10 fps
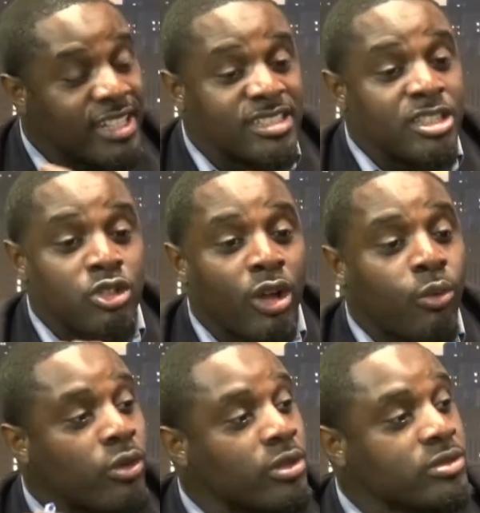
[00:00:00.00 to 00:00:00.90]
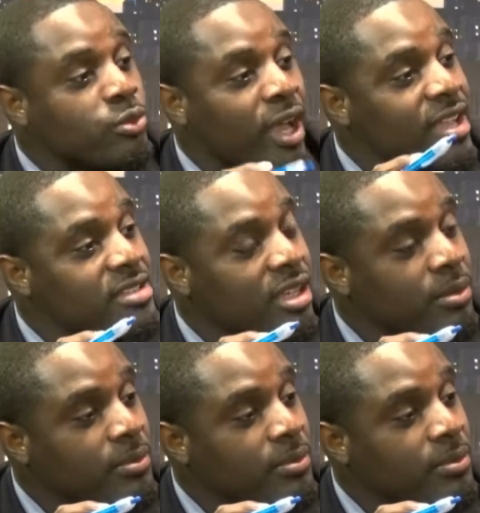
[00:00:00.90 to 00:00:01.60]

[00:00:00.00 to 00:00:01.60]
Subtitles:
You don't want to rise up,